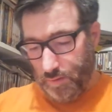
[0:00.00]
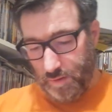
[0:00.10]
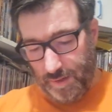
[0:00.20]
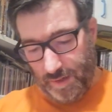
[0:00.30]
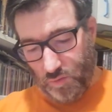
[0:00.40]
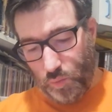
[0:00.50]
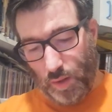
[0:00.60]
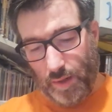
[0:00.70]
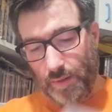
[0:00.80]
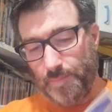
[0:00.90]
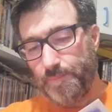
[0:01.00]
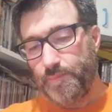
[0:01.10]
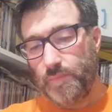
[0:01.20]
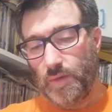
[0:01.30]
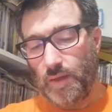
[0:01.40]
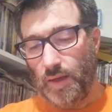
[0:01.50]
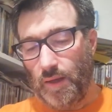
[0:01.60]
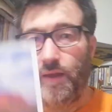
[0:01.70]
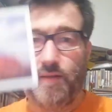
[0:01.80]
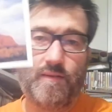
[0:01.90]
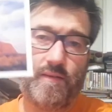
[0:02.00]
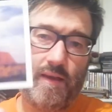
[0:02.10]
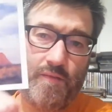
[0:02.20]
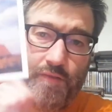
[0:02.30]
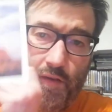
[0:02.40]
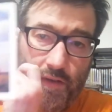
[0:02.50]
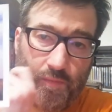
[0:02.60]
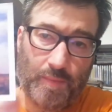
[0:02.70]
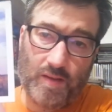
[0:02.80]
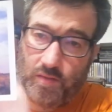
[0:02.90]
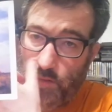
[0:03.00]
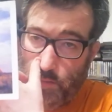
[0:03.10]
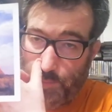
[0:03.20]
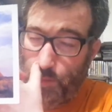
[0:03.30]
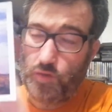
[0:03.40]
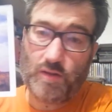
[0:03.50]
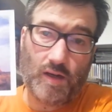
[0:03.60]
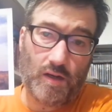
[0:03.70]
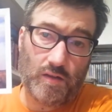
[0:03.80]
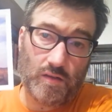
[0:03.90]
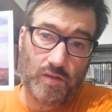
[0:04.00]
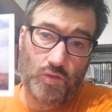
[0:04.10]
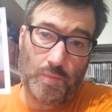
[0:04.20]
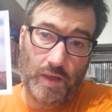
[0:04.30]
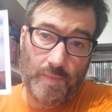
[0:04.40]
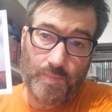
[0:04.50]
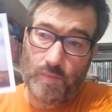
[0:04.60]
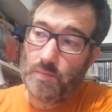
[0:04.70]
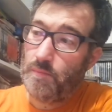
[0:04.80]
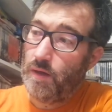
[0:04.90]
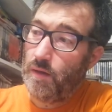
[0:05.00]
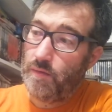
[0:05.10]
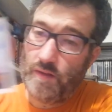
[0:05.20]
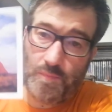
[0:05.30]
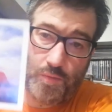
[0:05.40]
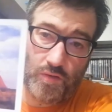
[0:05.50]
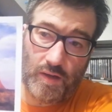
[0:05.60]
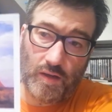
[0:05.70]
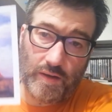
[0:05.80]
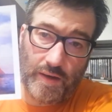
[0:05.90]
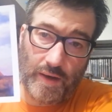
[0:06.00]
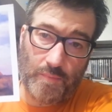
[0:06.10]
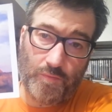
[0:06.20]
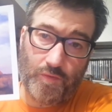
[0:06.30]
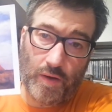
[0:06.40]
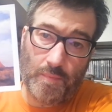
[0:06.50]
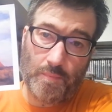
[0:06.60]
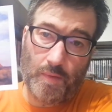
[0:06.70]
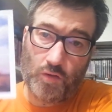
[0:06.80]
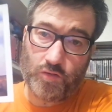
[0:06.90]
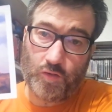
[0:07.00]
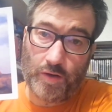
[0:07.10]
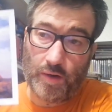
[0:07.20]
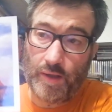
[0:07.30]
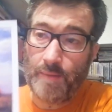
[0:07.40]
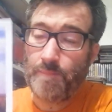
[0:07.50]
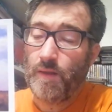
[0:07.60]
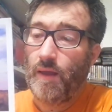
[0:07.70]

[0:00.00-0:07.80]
The next one, it's a very special postcard to me. This postcard came from Australia.